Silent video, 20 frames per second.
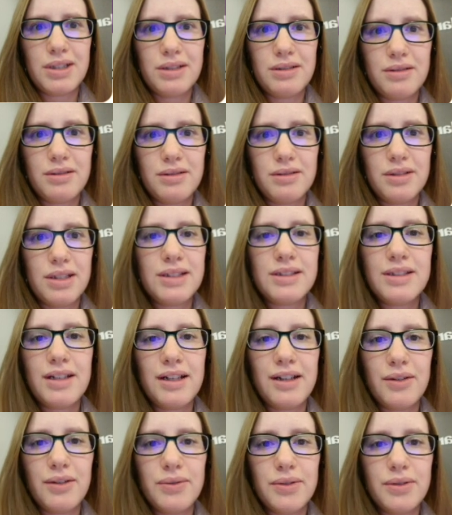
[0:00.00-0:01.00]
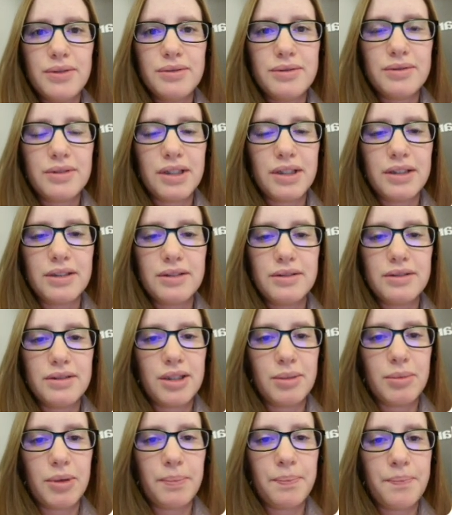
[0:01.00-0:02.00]
what? That's not helpful. Like,
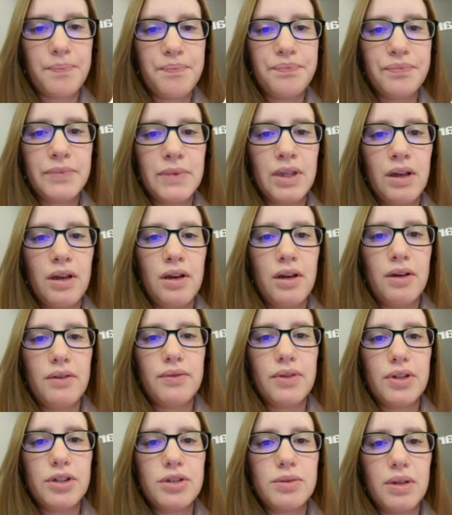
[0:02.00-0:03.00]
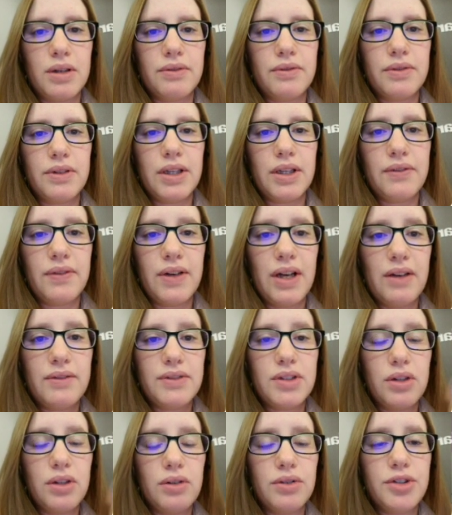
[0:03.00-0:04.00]
come on. Verse 12, if I
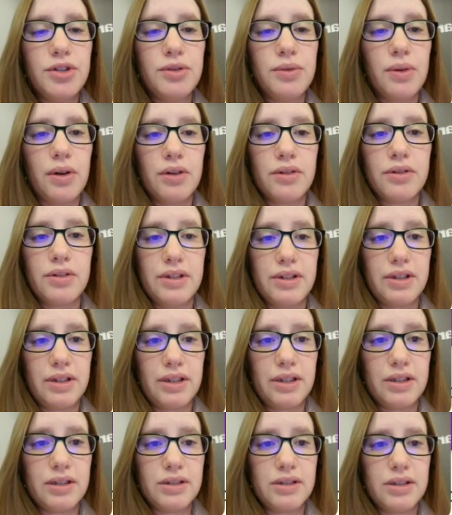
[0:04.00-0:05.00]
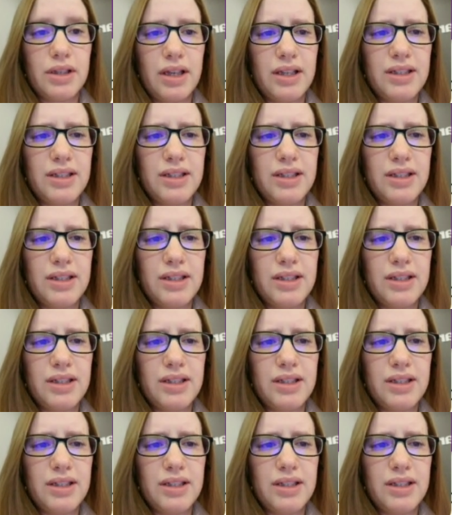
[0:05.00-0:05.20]
have told you earthly things,